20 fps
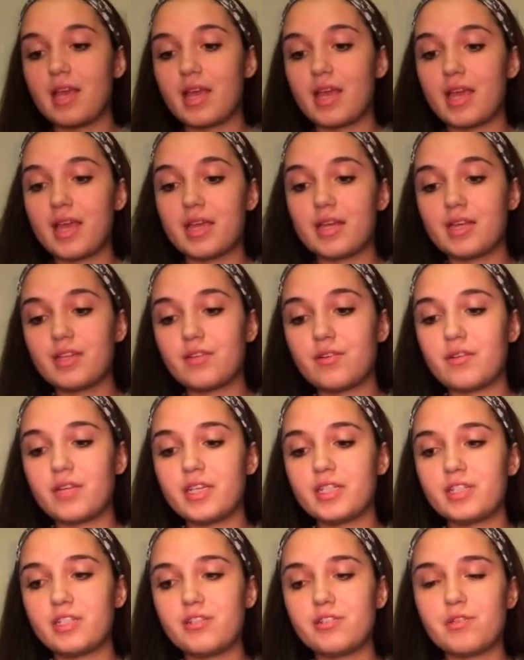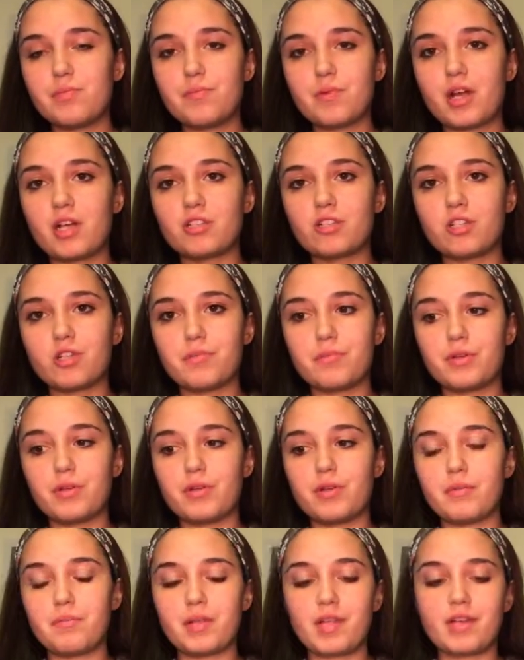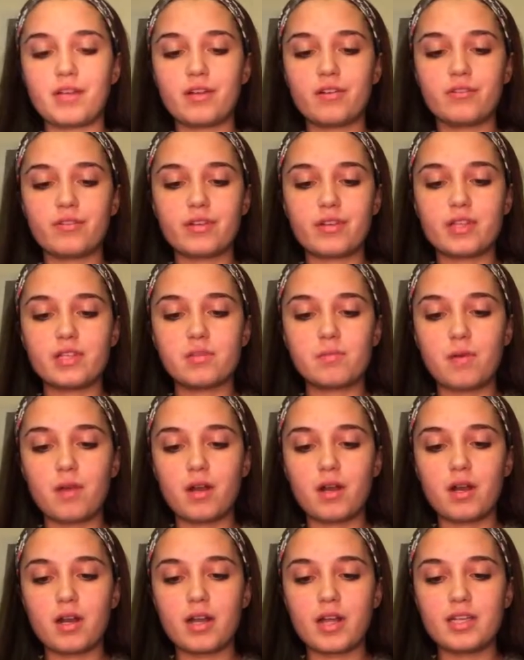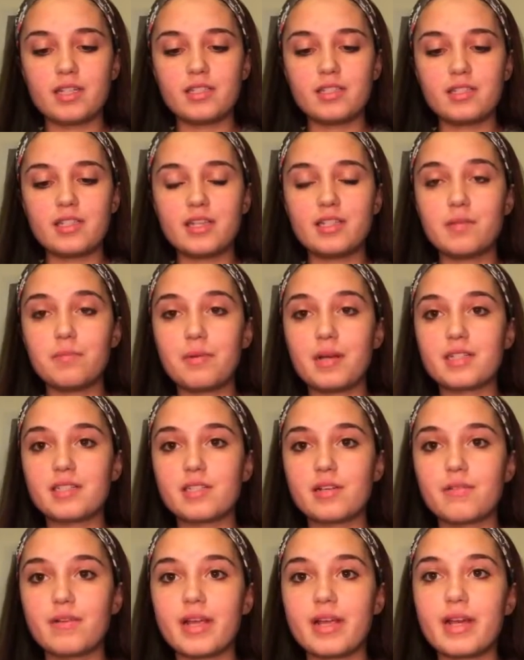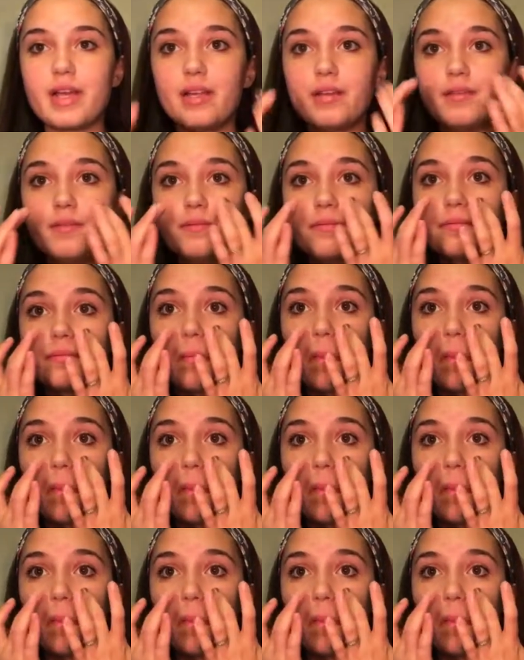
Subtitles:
and I don't like to use a brush or beauty blender for this part. I just like to press it right in.